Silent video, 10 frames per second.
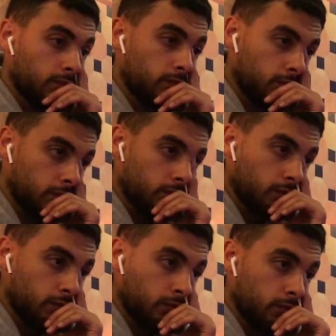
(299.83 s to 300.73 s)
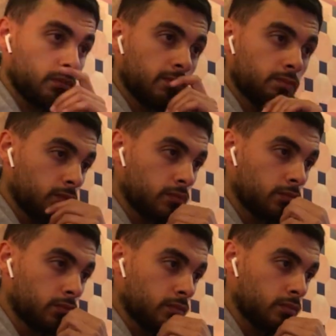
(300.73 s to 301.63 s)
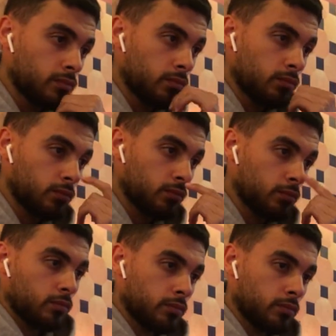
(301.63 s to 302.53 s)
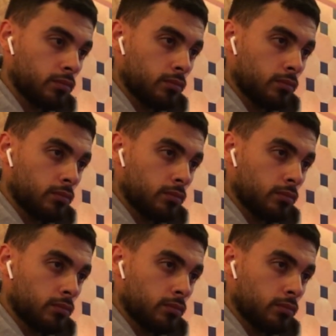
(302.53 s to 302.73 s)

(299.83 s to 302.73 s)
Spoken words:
No one is speaking in this clip.